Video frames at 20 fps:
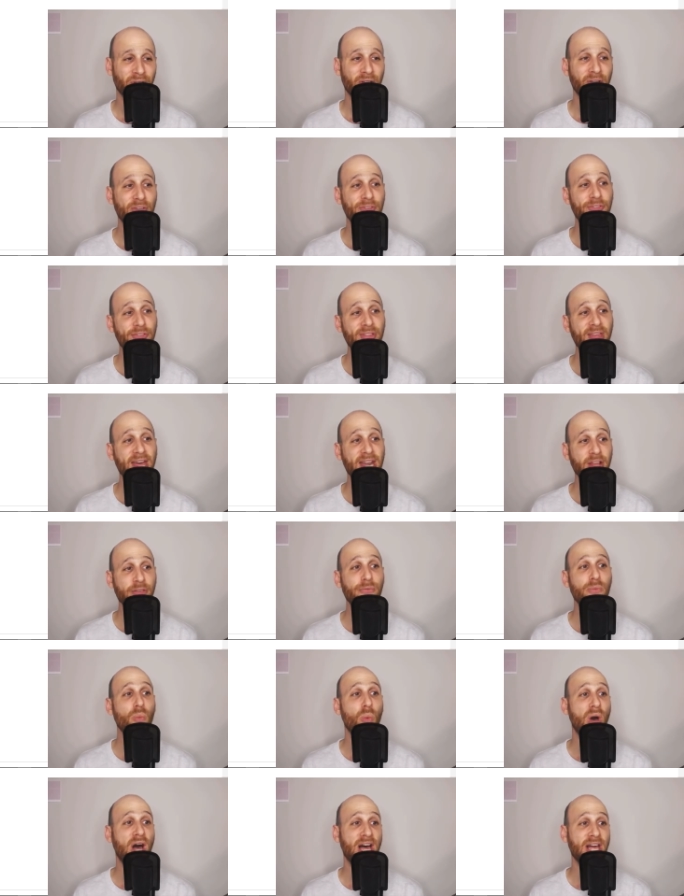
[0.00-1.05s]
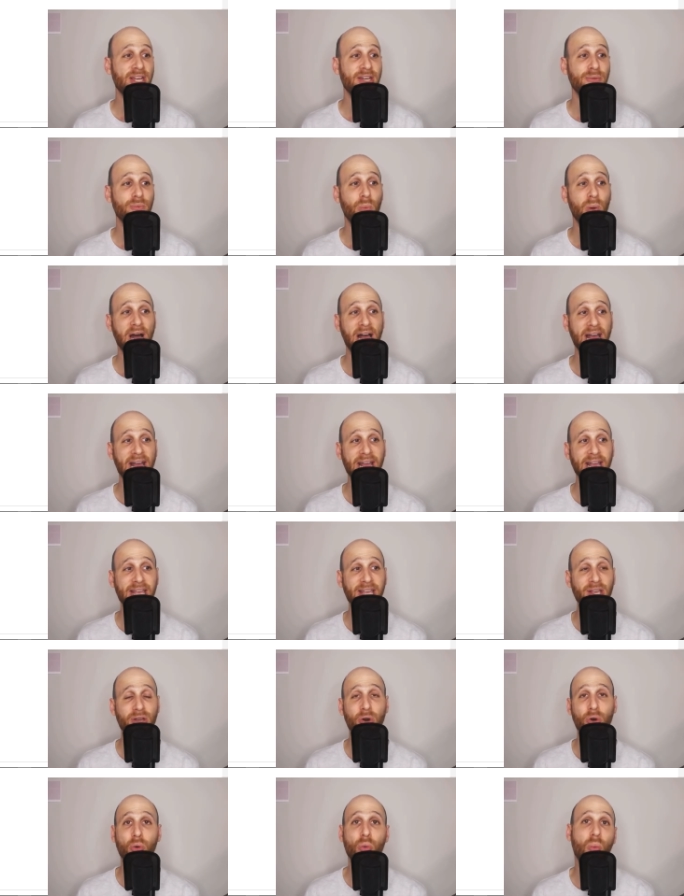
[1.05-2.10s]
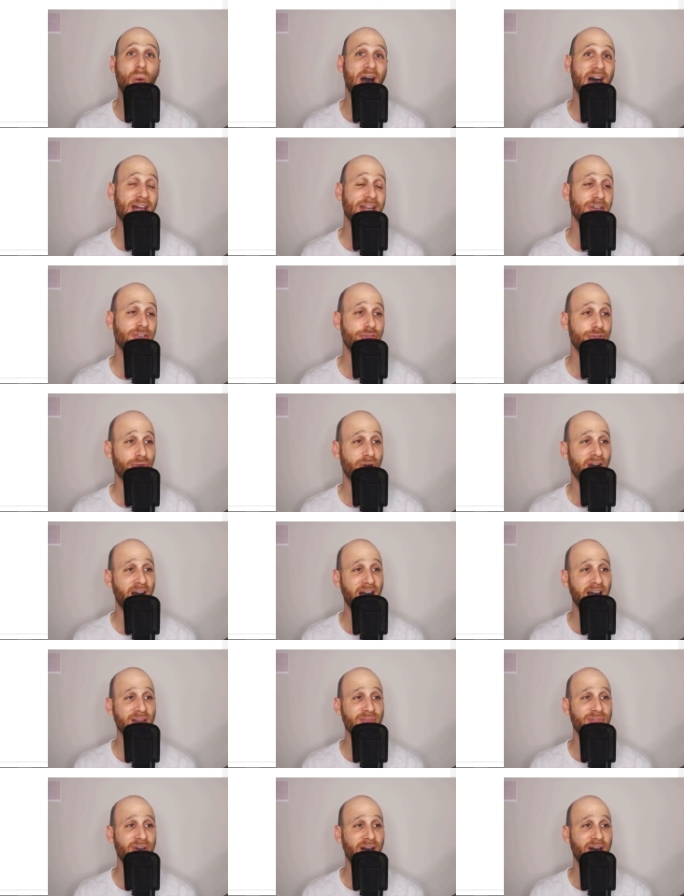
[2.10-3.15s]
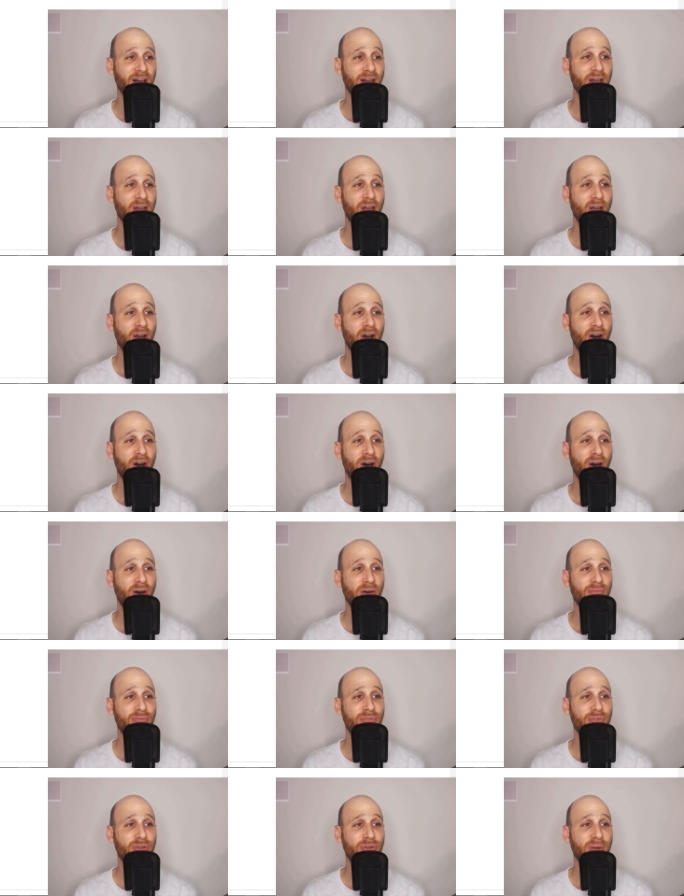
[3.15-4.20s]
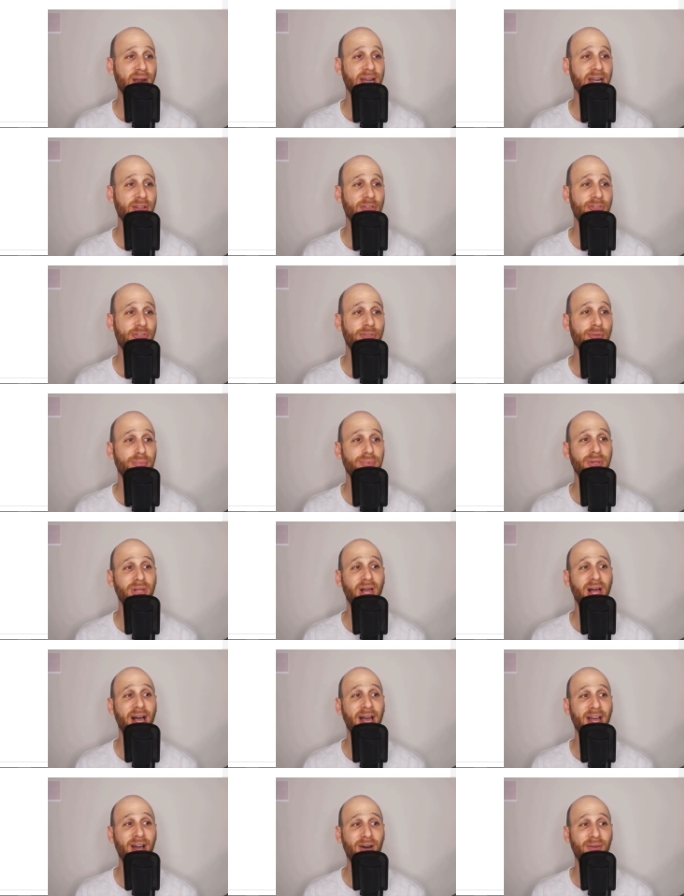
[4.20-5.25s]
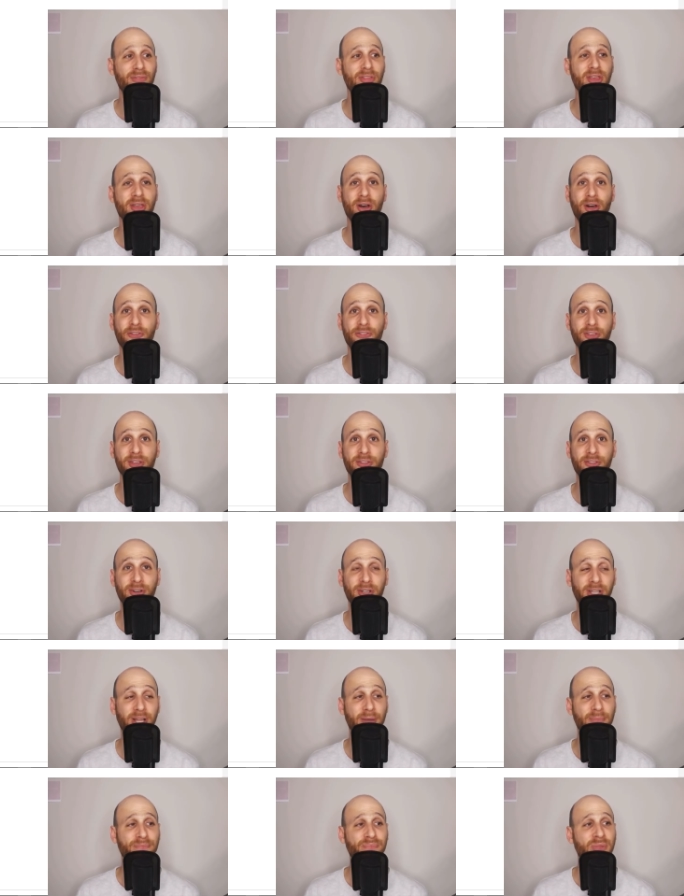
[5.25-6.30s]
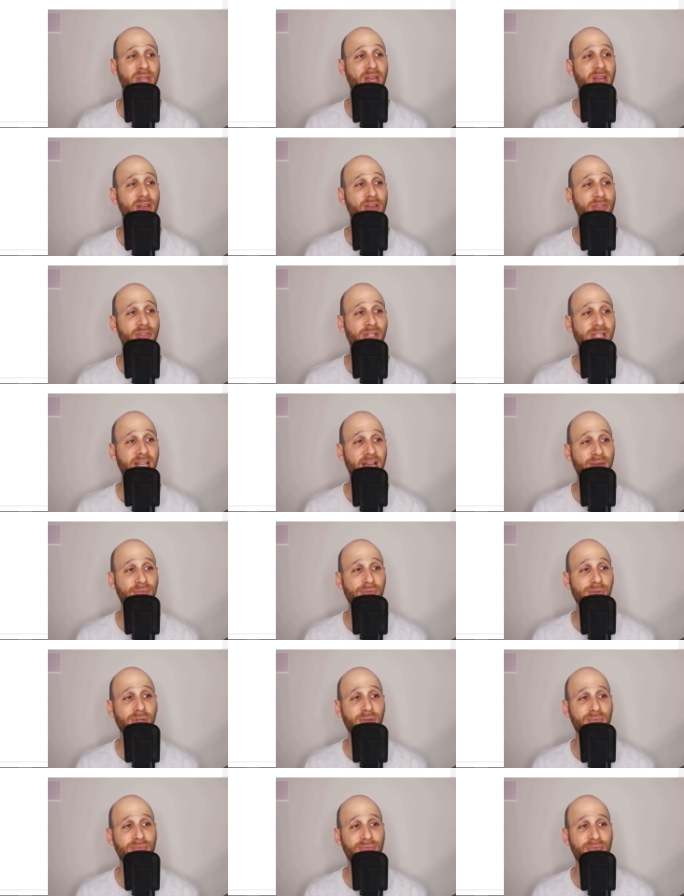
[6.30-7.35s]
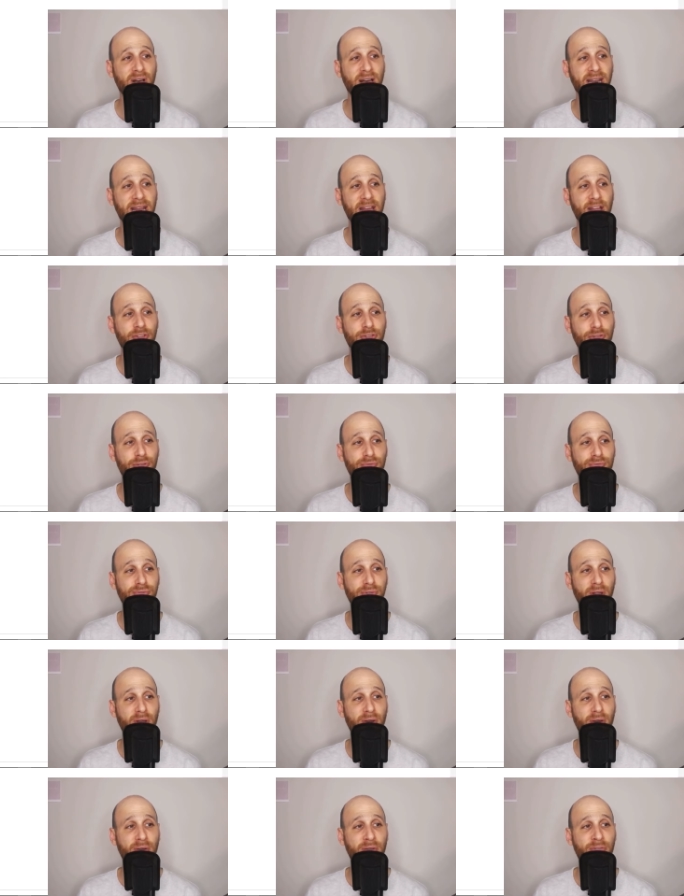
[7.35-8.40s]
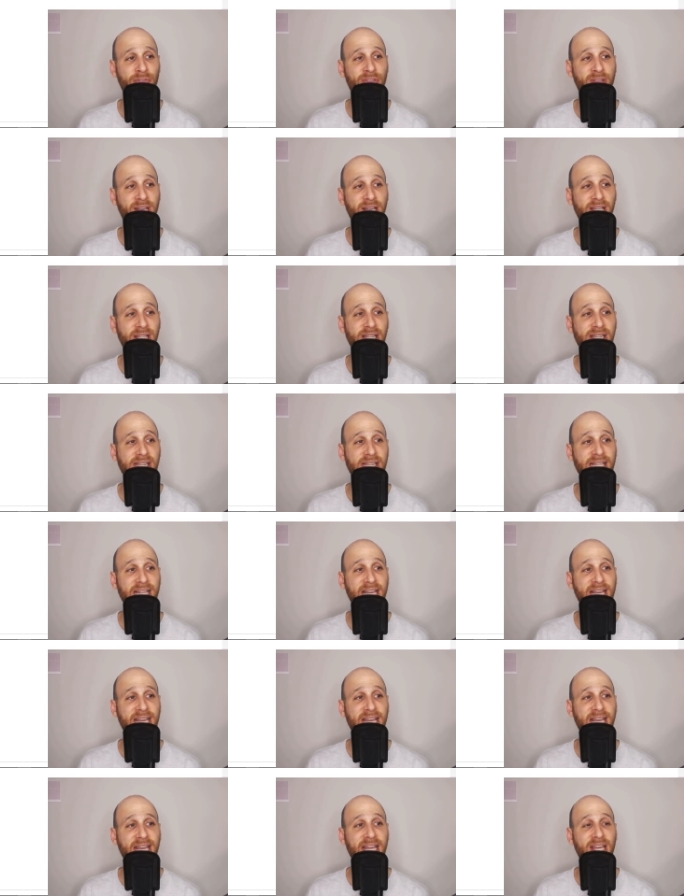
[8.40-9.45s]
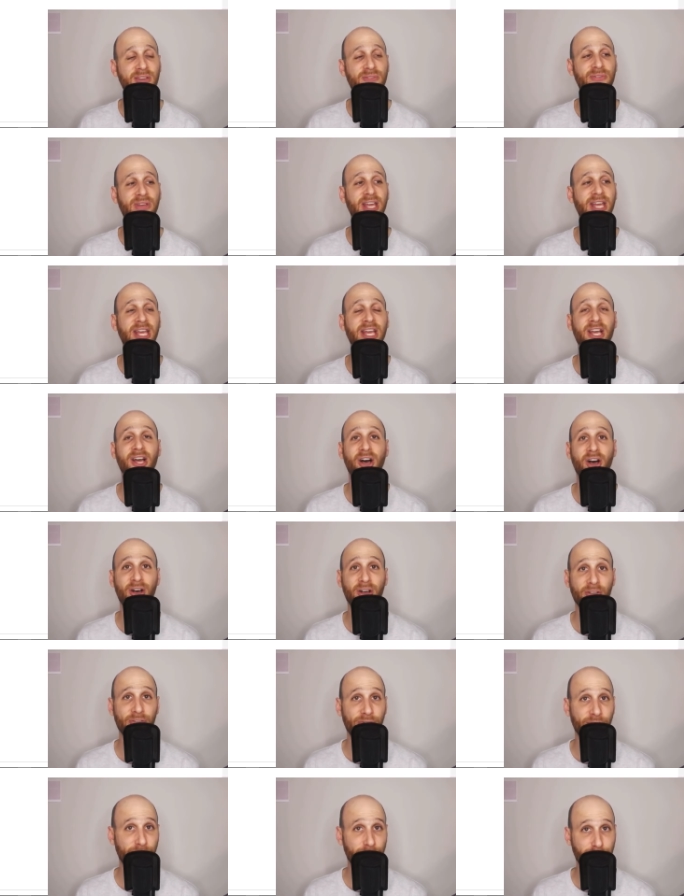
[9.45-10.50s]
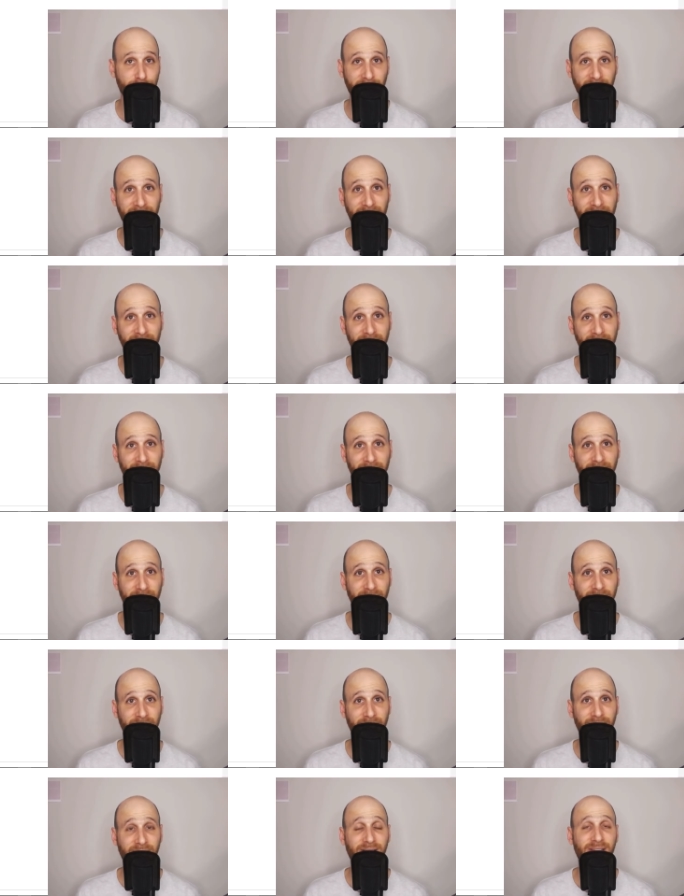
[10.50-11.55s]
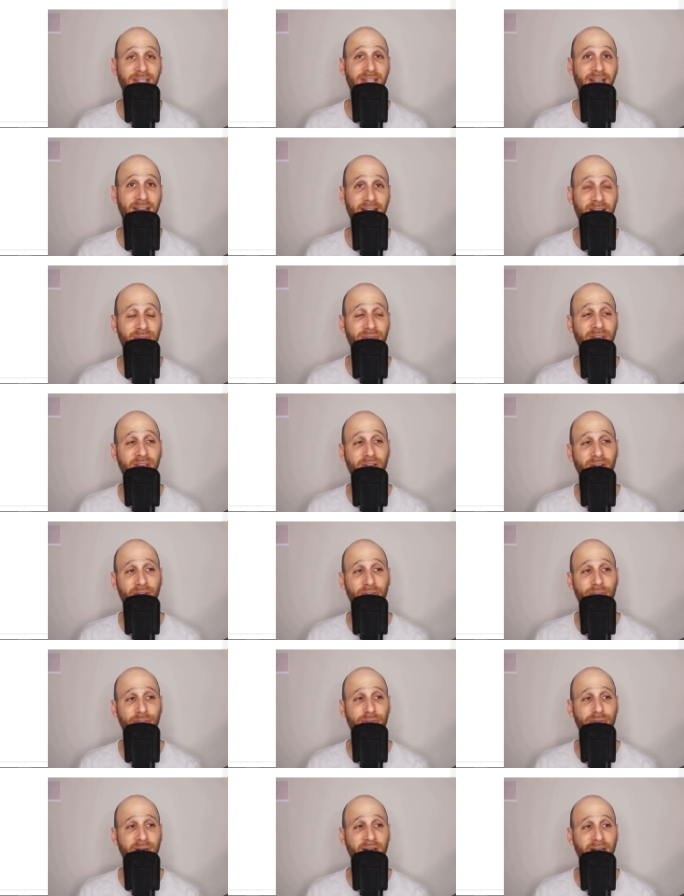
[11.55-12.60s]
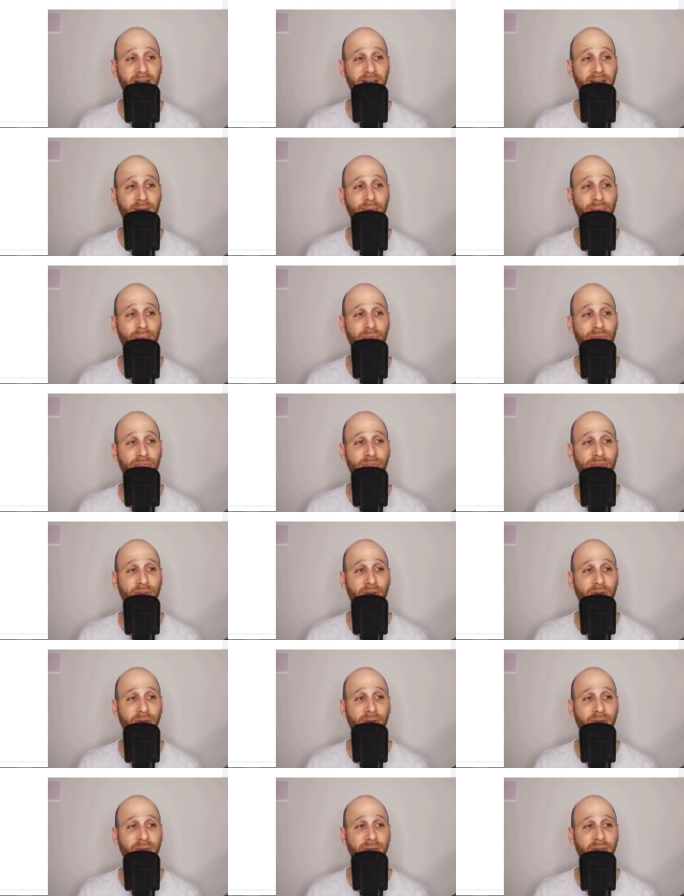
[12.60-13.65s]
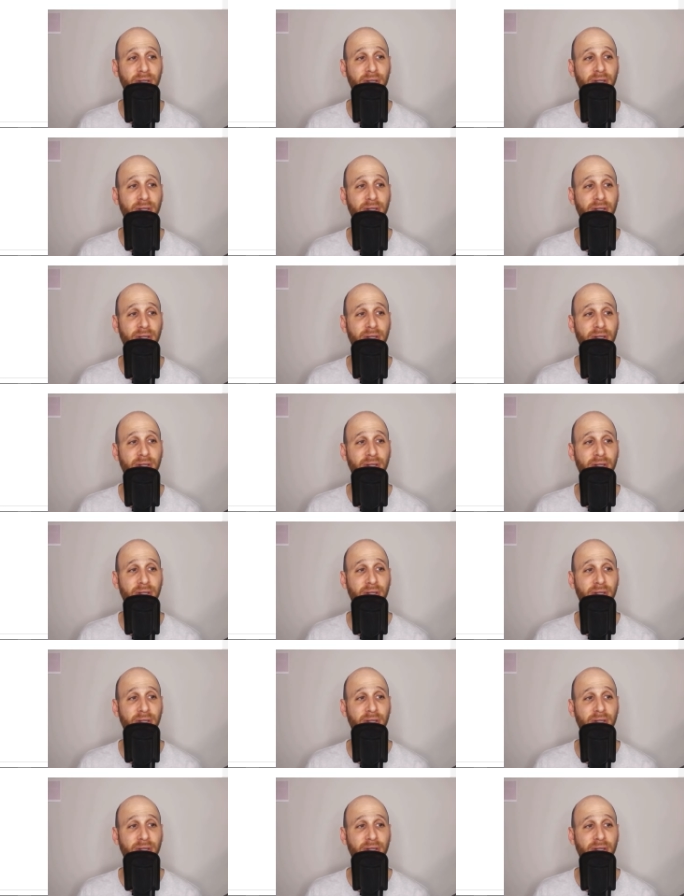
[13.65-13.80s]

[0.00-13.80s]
So that is one way or one driver of greatest supply of the Aussie dollar. The level of financial flows leaving Australia. Leaving Australia. So